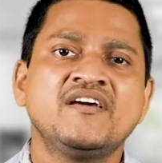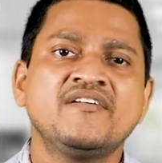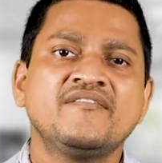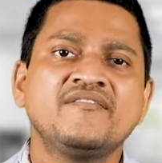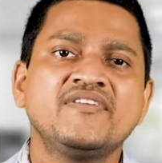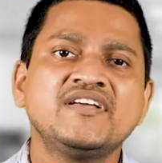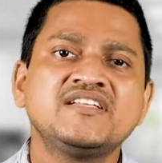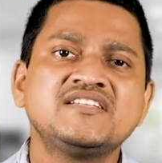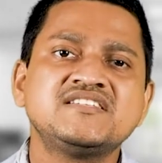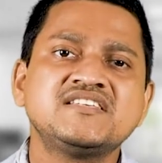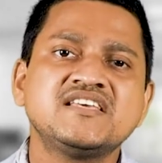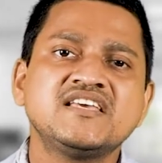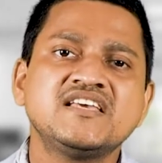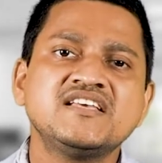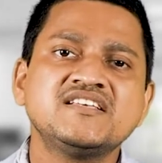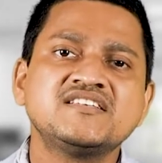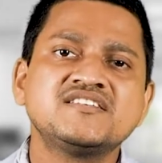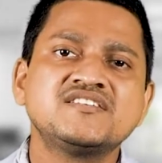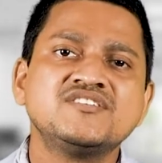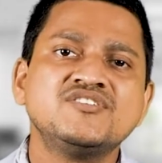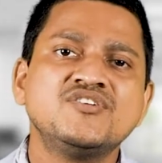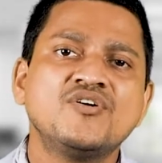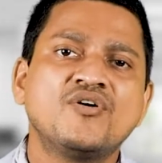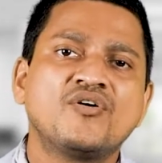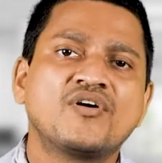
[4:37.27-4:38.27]
which is
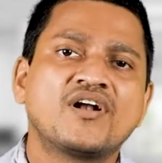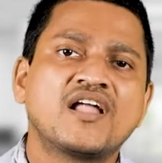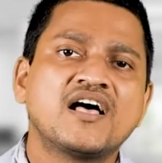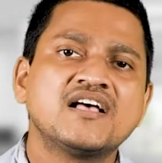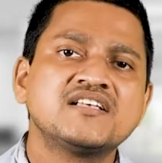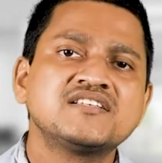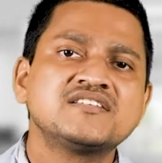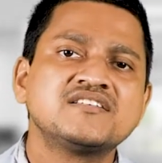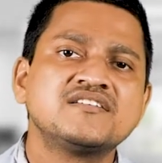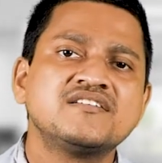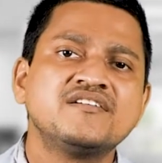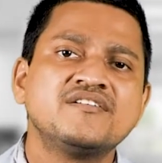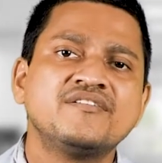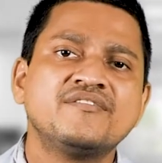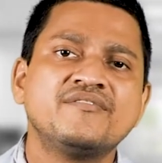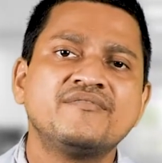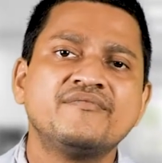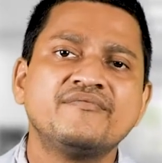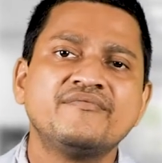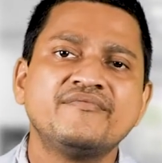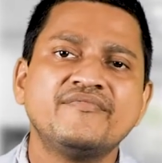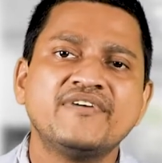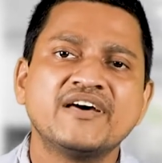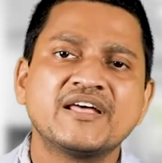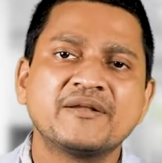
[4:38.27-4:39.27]
known as
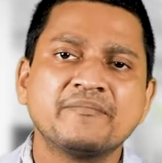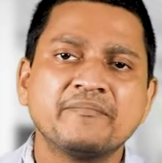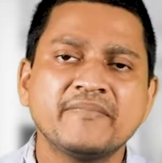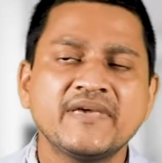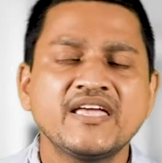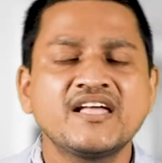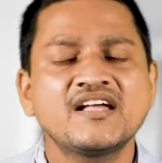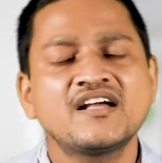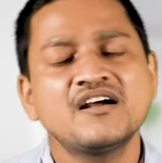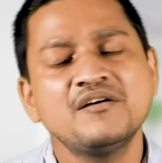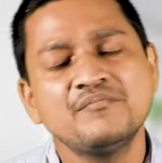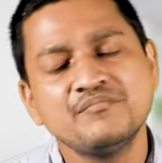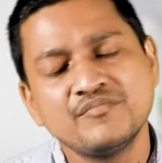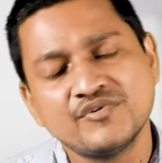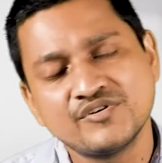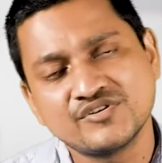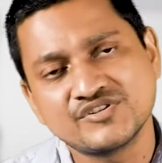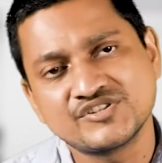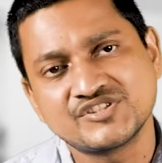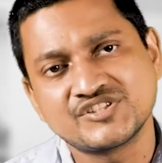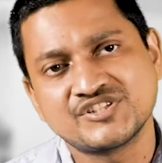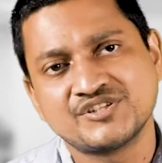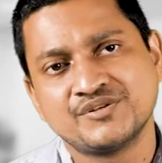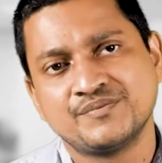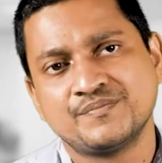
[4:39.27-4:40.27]

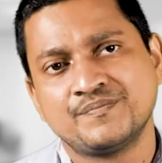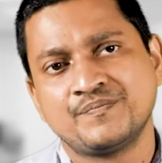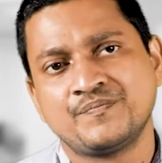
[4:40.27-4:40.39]
vermicompost.